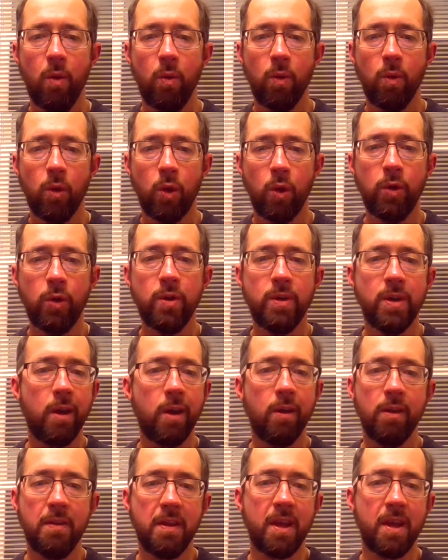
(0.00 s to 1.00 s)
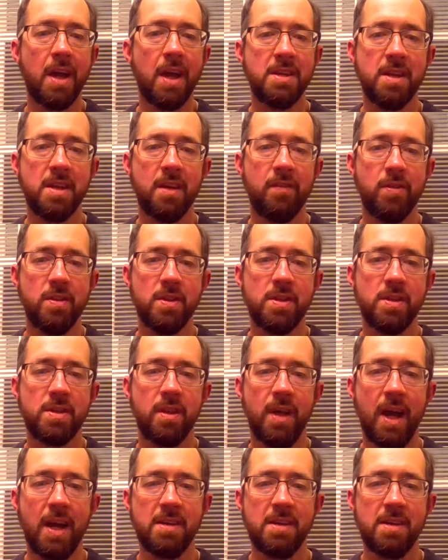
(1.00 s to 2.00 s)
learn not only the content for this
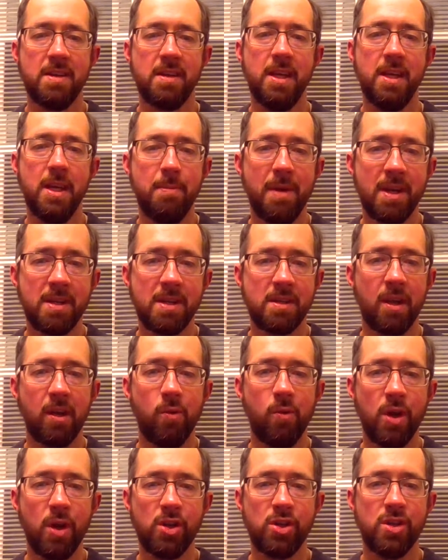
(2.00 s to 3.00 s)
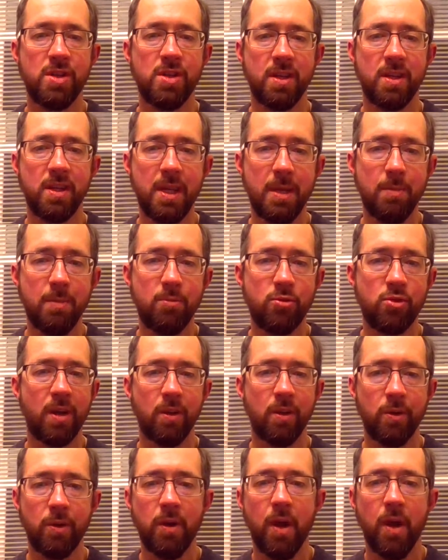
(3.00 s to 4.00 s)
class and keep asking questions and keep trying to
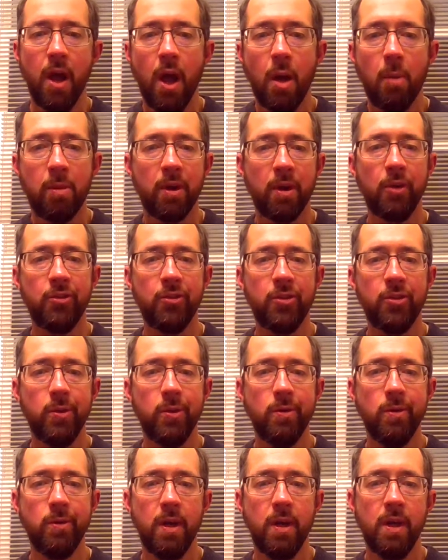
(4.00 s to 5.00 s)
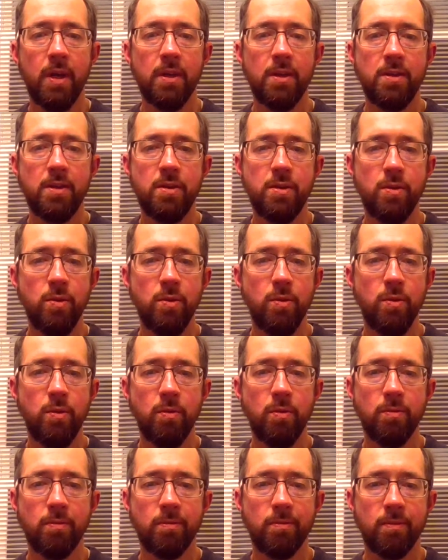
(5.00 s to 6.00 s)
learn, but also to
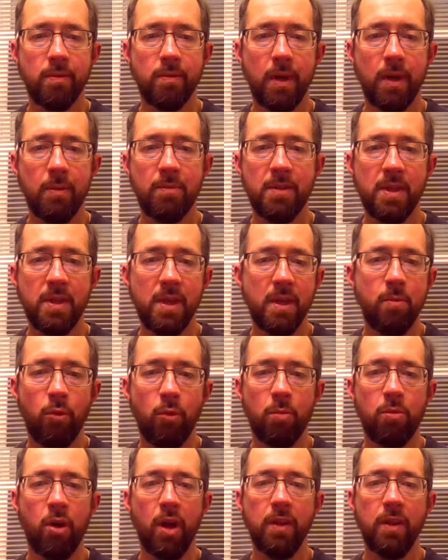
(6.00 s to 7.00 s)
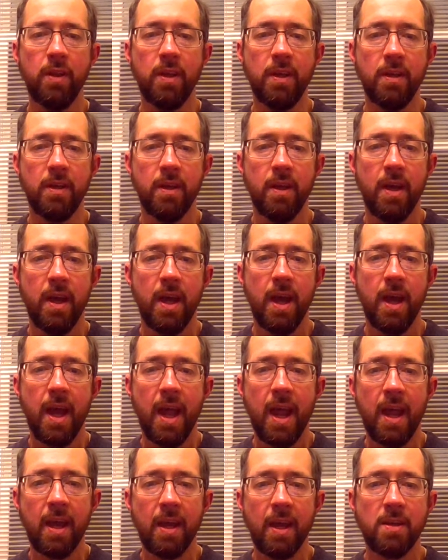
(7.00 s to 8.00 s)
think more broadly.
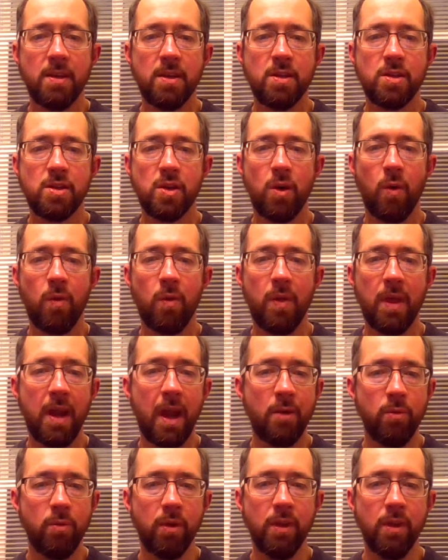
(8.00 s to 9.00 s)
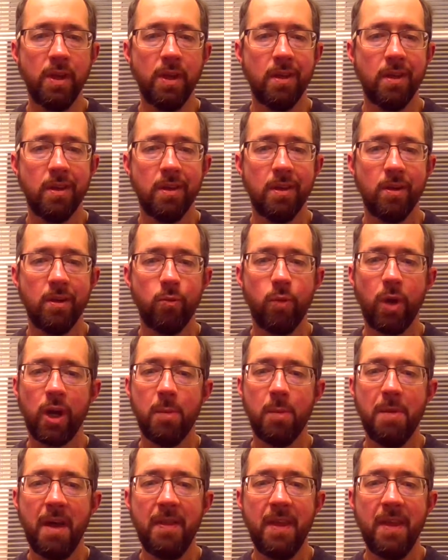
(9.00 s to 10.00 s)
And so that I'd really
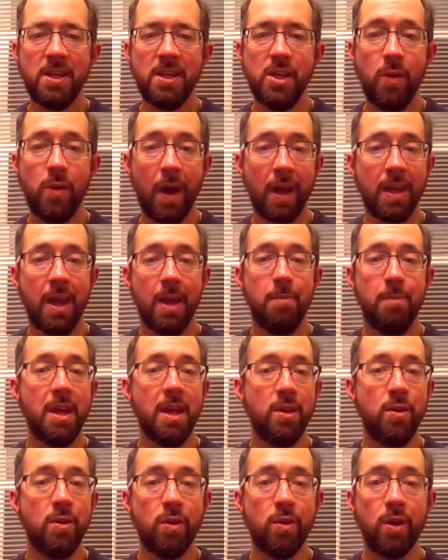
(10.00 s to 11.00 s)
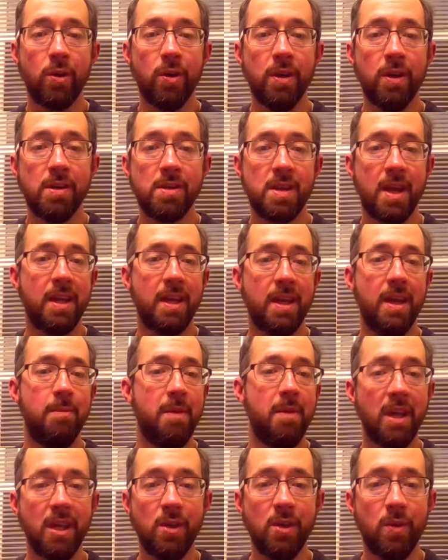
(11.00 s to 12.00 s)
recommend that to you. I can't make you curious. I can't
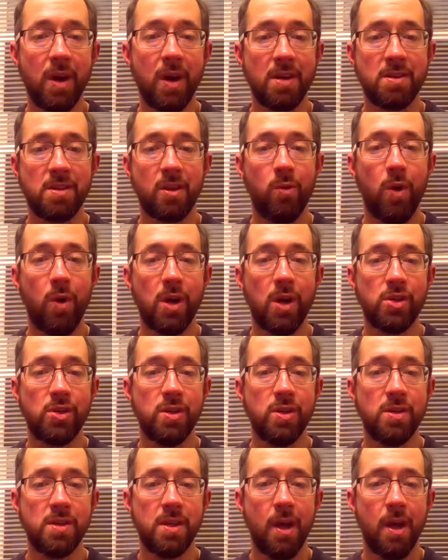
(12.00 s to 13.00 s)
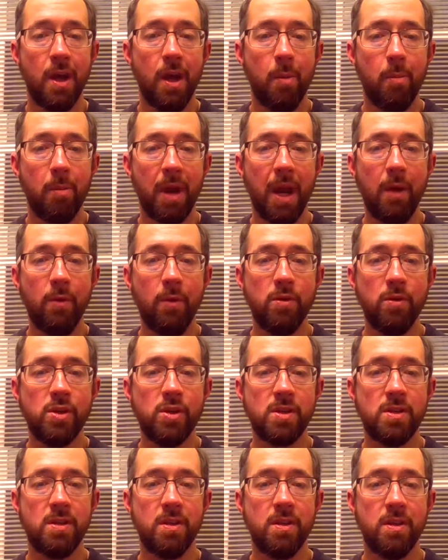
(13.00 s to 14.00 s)
make you ask the questions, but I would
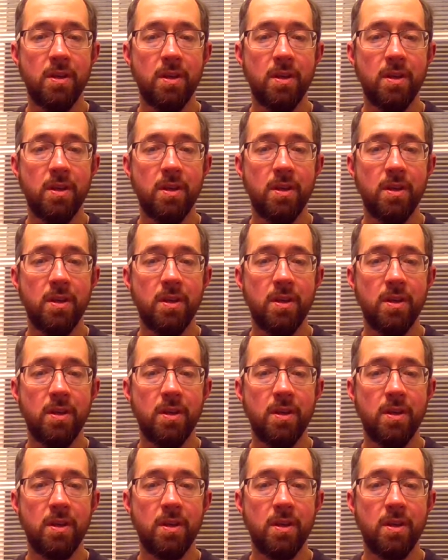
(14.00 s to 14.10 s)
just